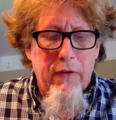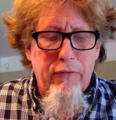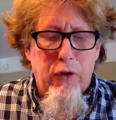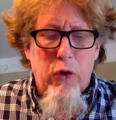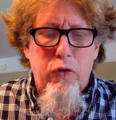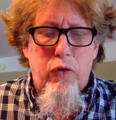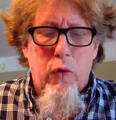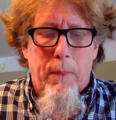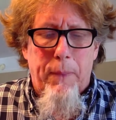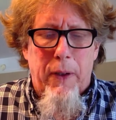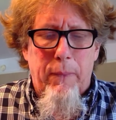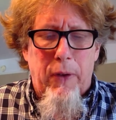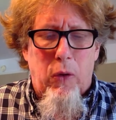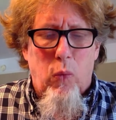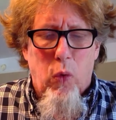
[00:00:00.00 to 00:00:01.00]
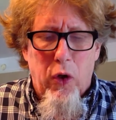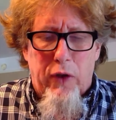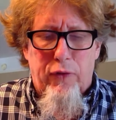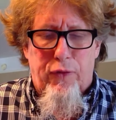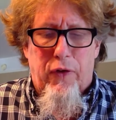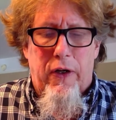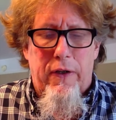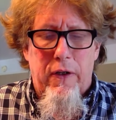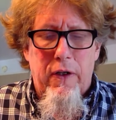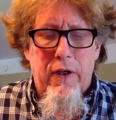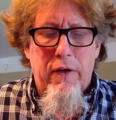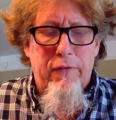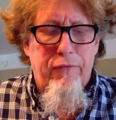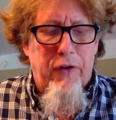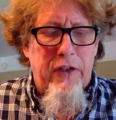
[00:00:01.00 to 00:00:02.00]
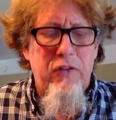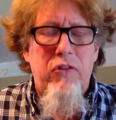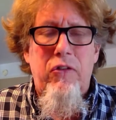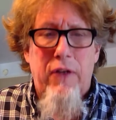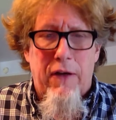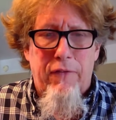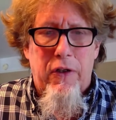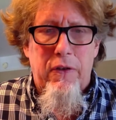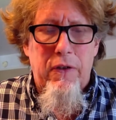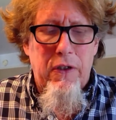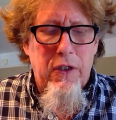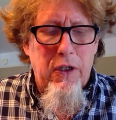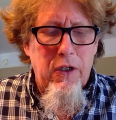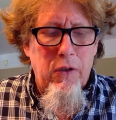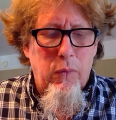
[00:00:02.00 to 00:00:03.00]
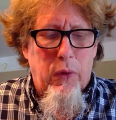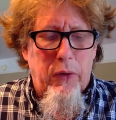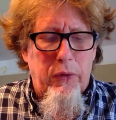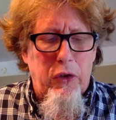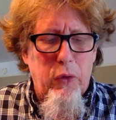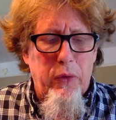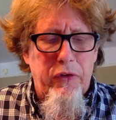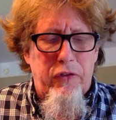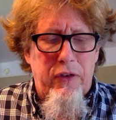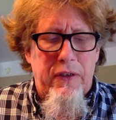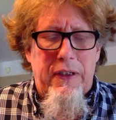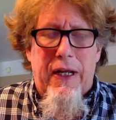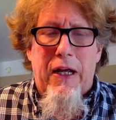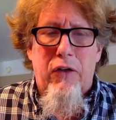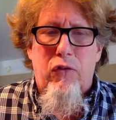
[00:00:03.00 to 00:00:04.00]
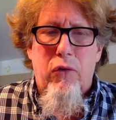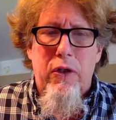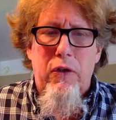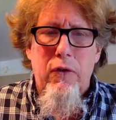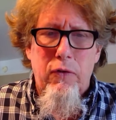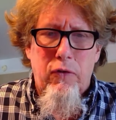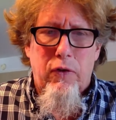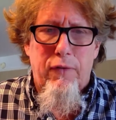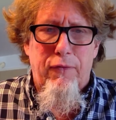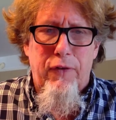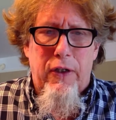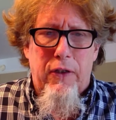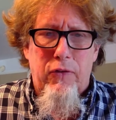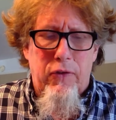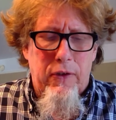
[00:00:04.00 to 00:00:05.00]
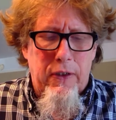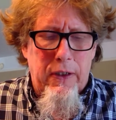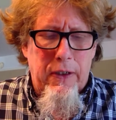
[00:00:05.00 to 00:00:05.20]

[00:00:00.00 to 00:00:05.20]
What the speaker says: flows to a public works fund, Fund 7, where you will see the entry user fees.